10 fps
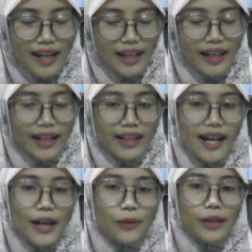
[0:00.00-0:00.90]
and
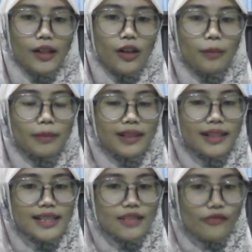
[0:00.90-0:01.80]
I will open
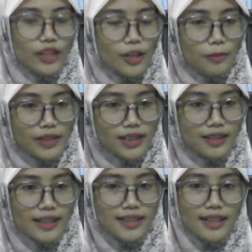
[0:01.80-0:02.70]
this video
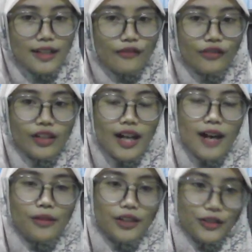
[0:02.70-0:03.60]
presentation for
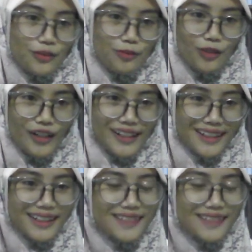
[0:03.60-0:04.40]
our group work.